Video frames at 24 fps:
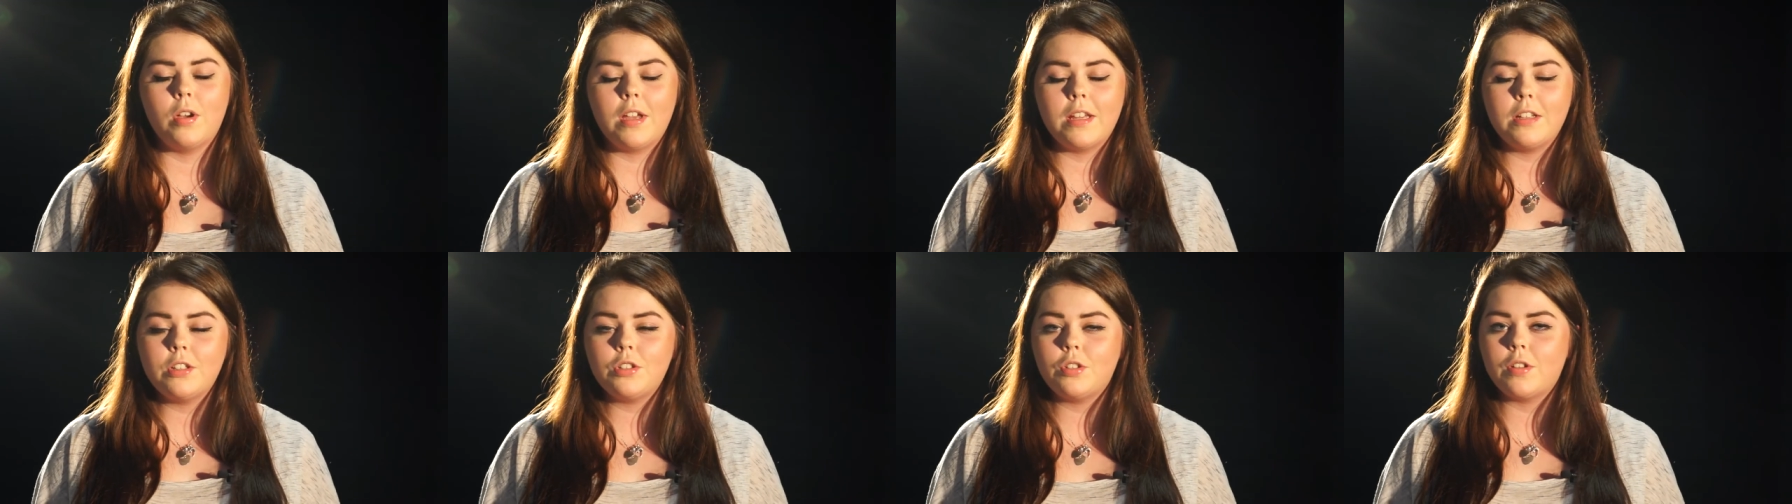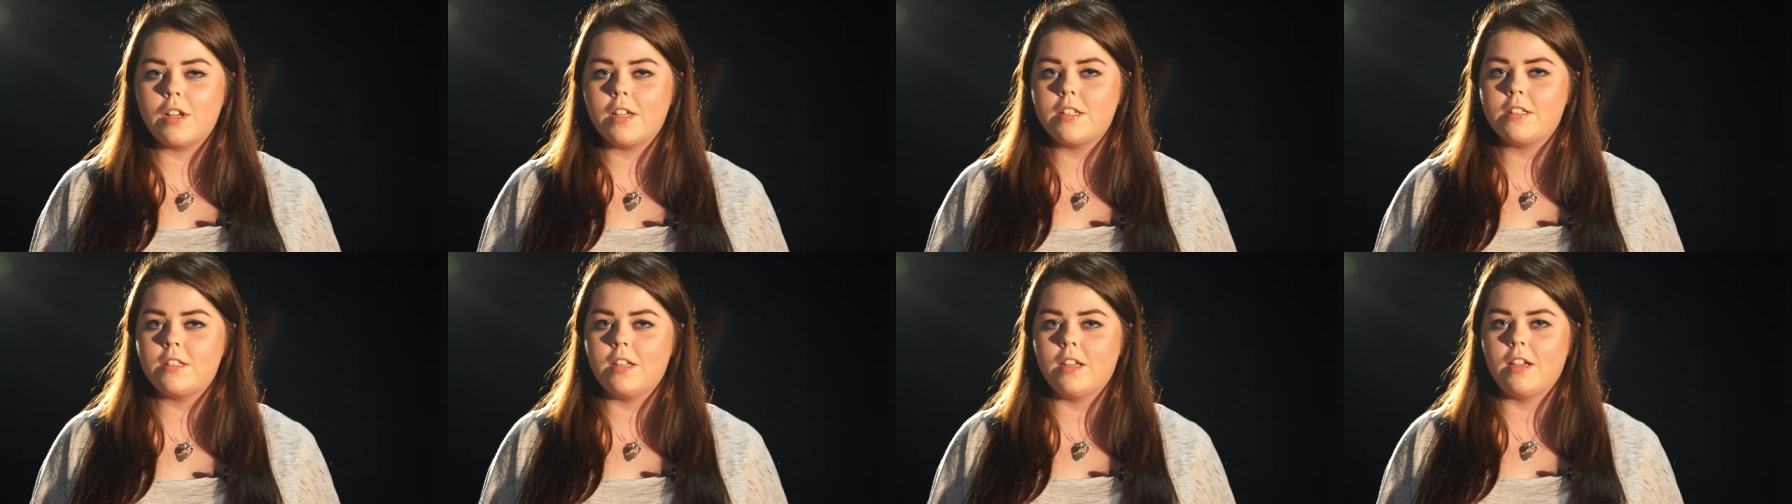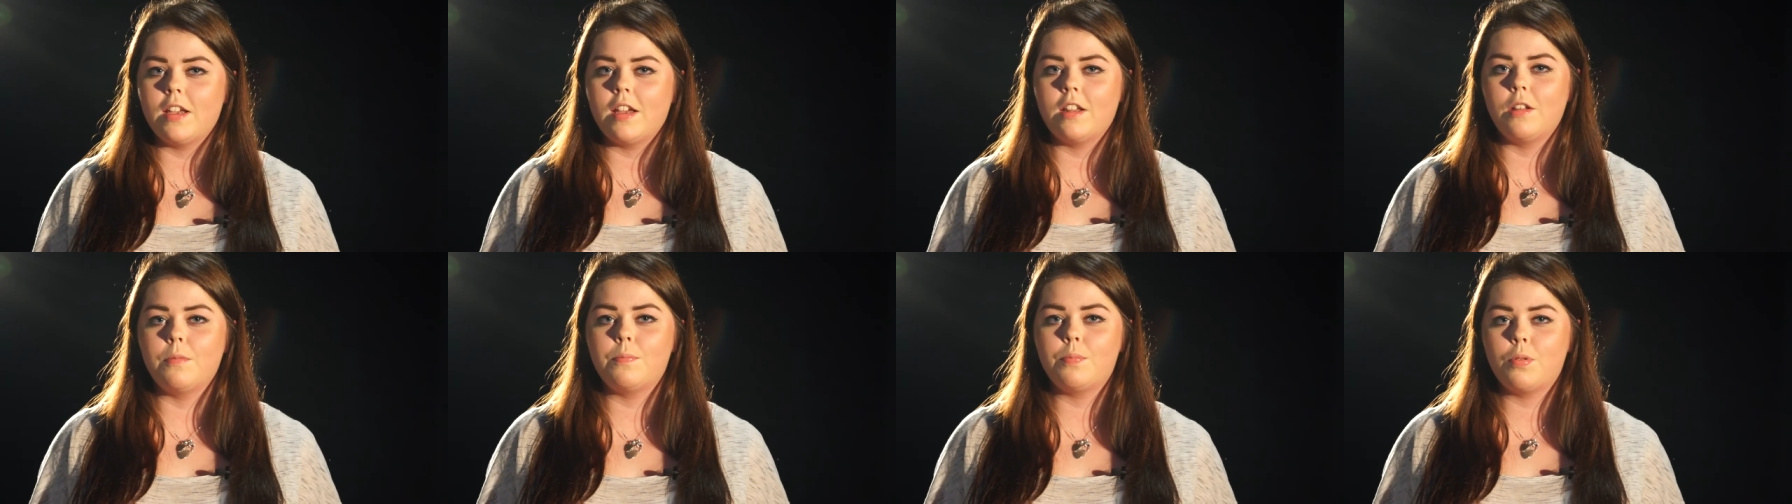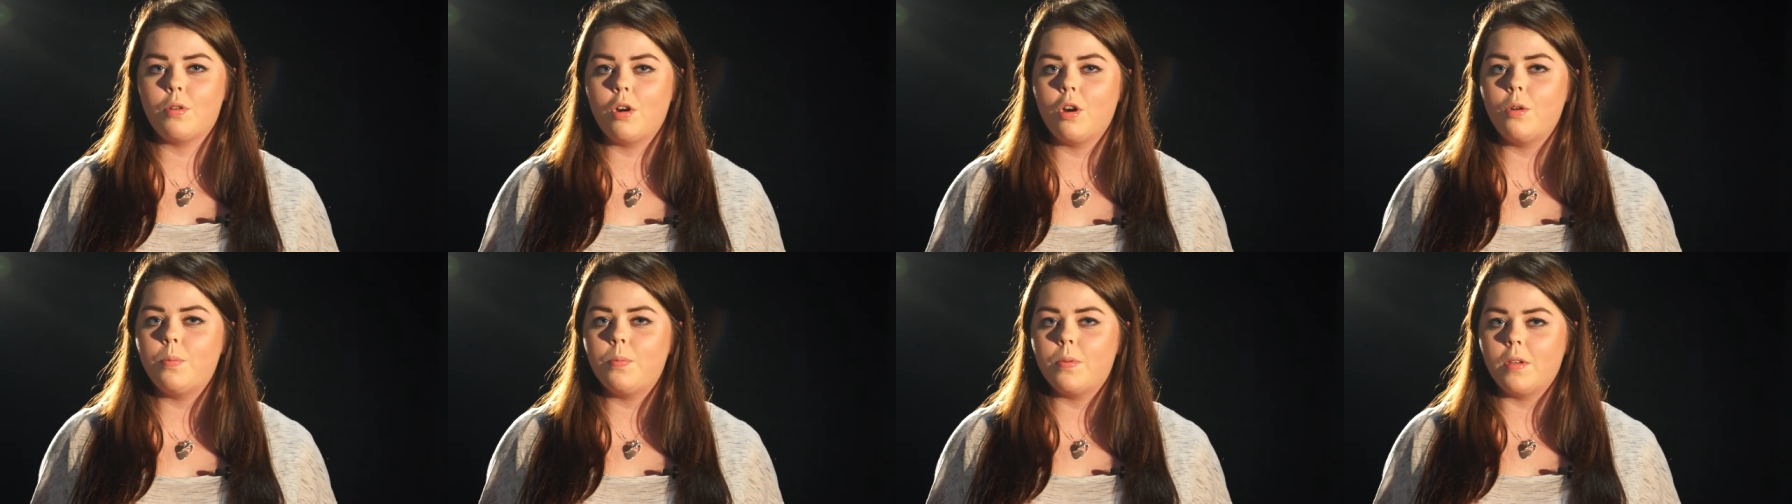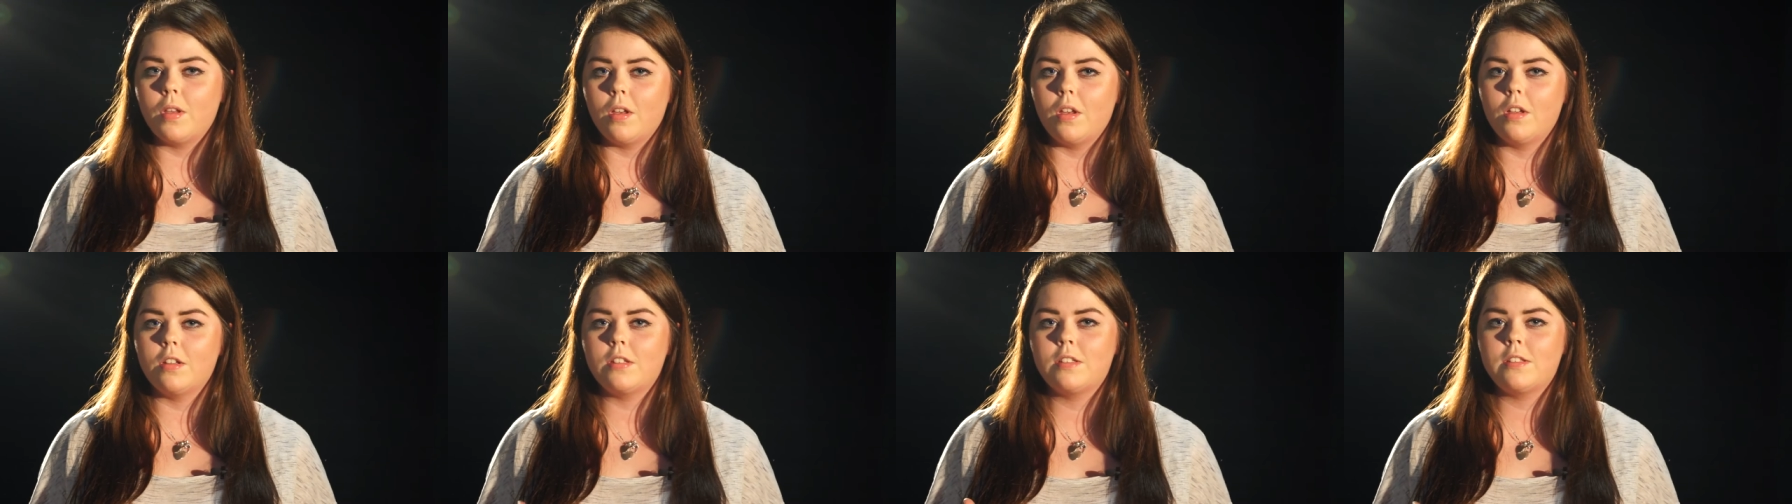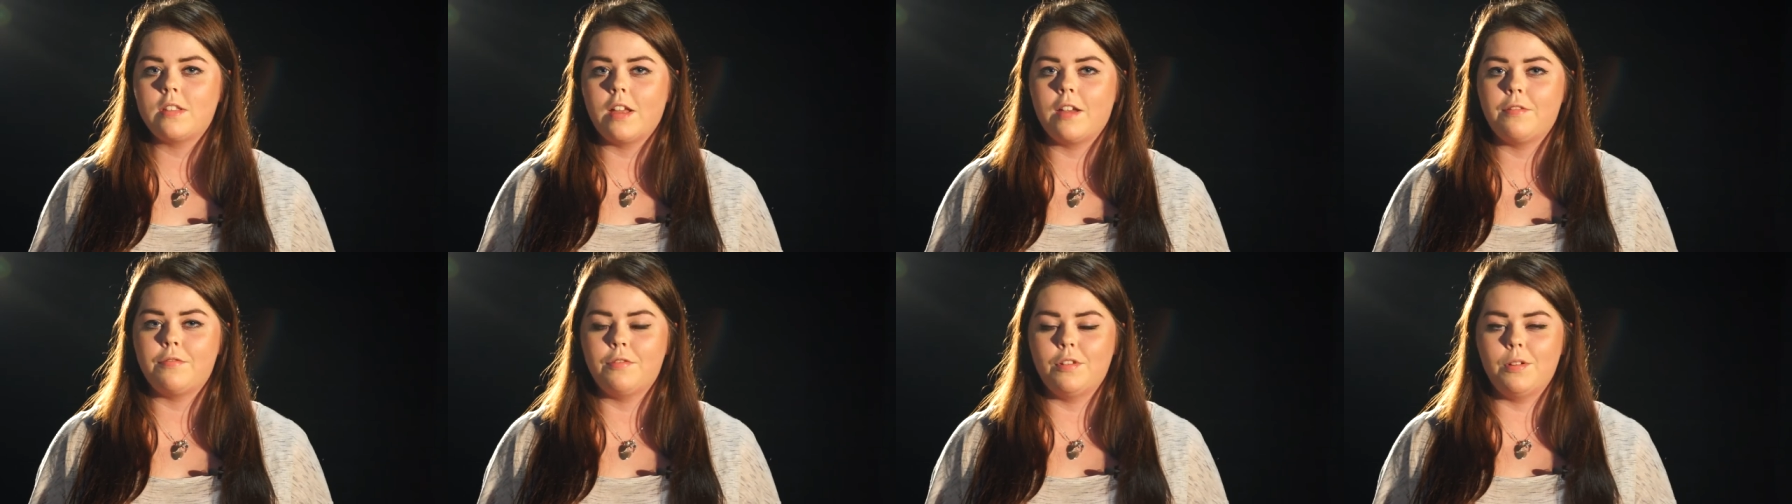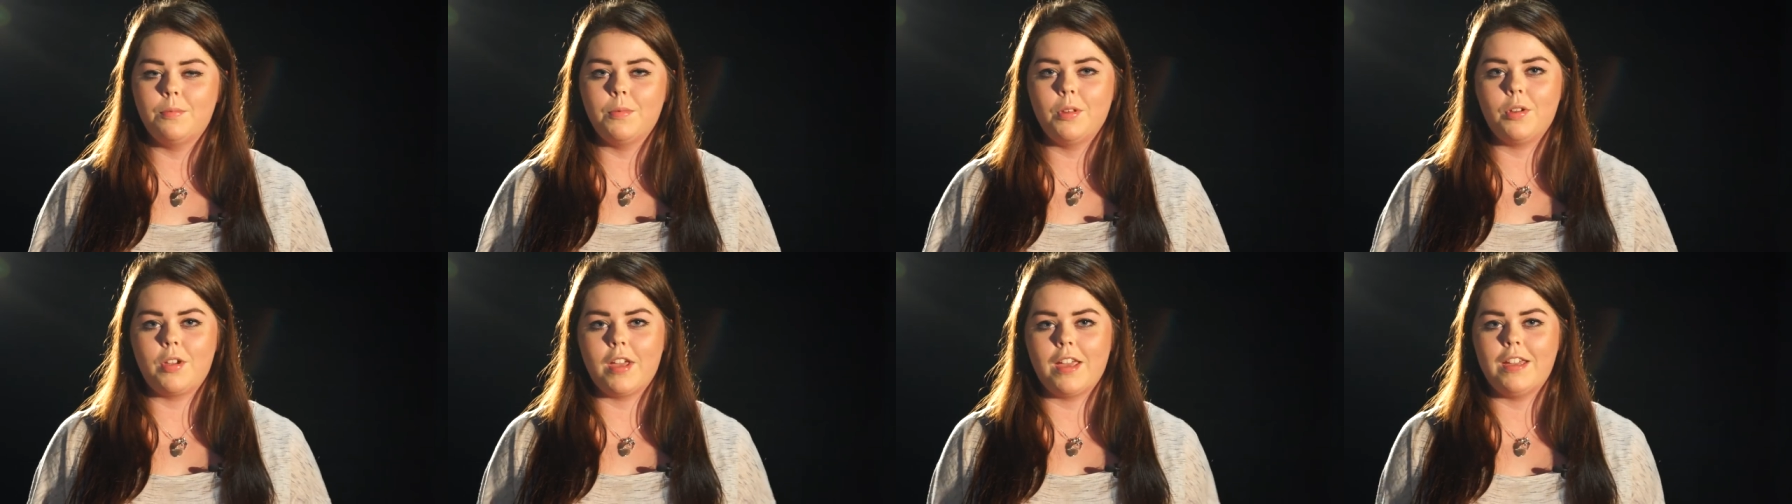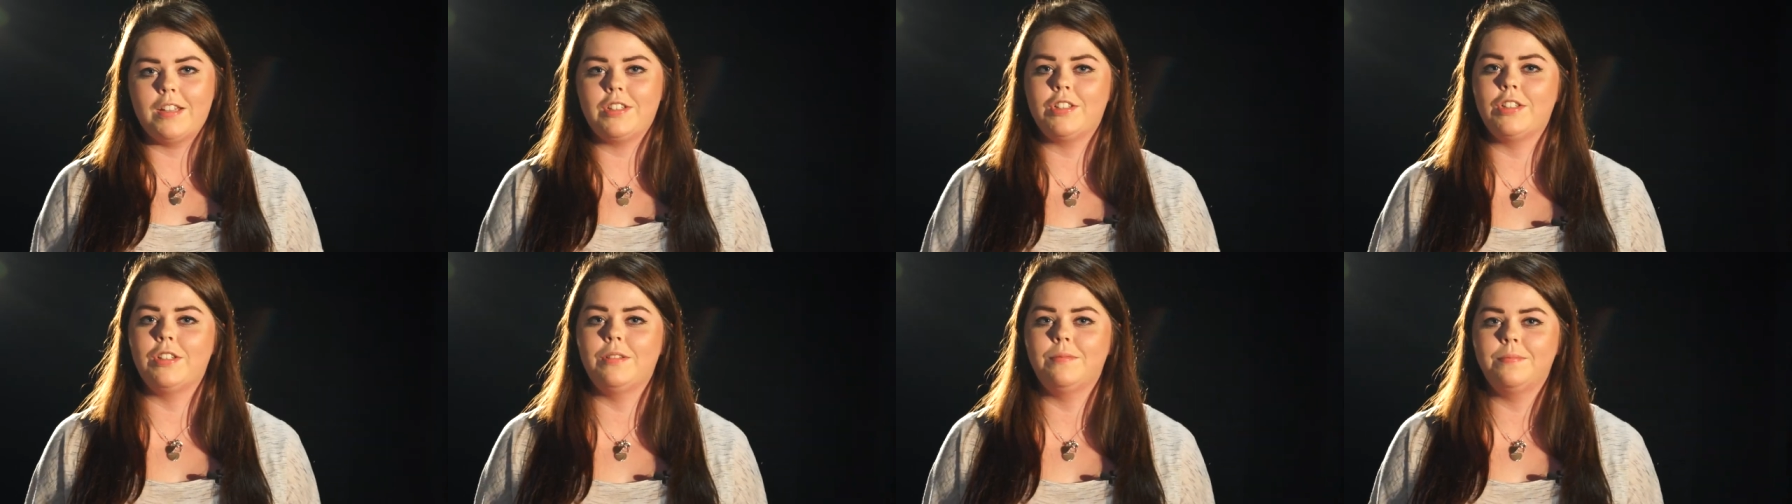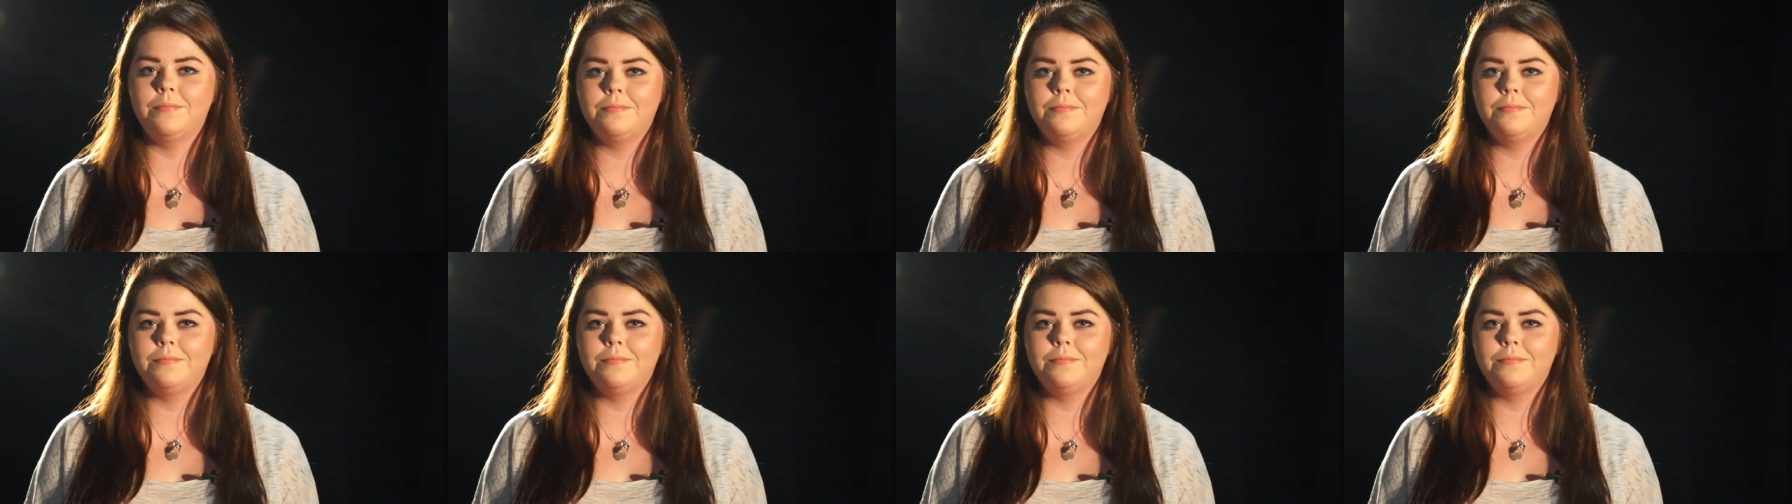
interesting and appropriate staff room location.